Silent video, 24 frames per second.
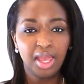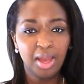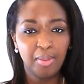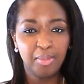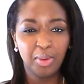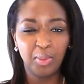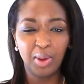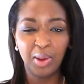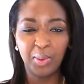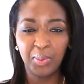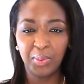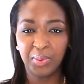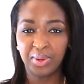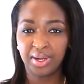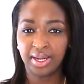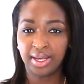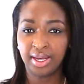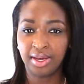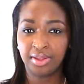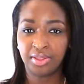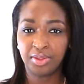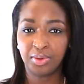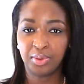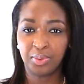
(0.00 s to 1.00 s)
But while we were
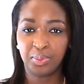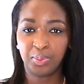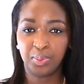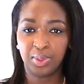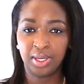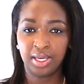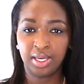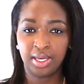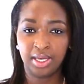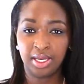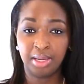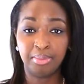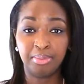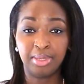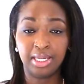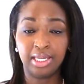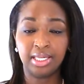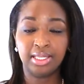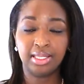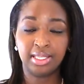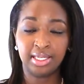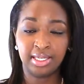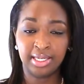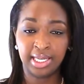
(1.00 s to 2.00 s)
together, we
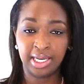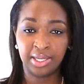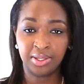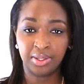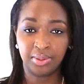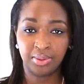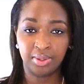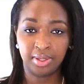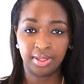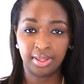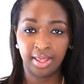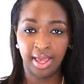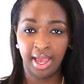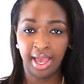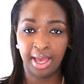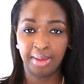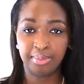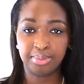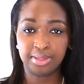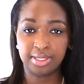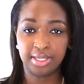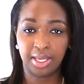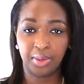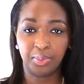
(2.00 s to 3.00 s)
immediately downloaded the
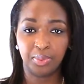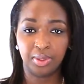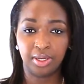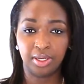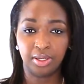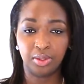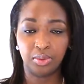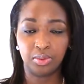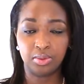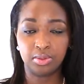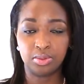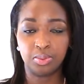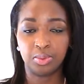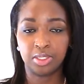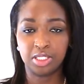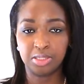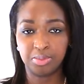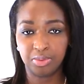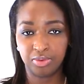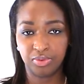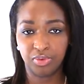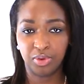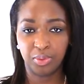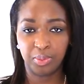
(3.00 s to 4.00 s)
apps that we used once
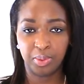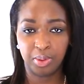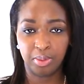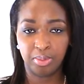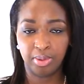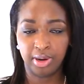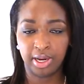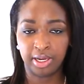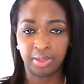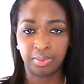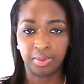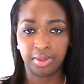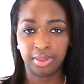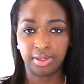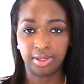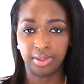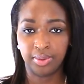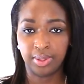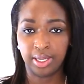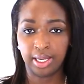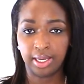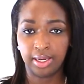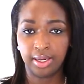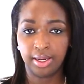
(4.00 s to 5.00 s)
before we were pregnant with
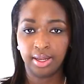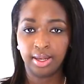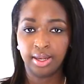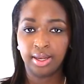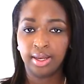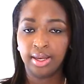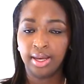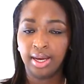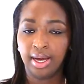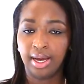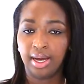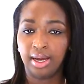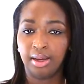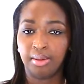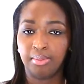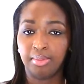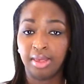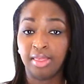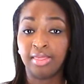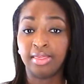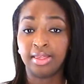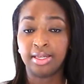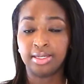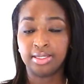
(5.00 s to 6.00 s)
Logan,
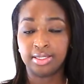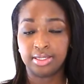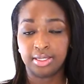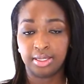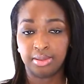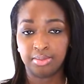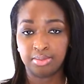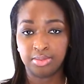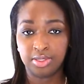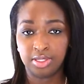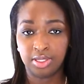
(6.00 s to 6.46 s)
and then some.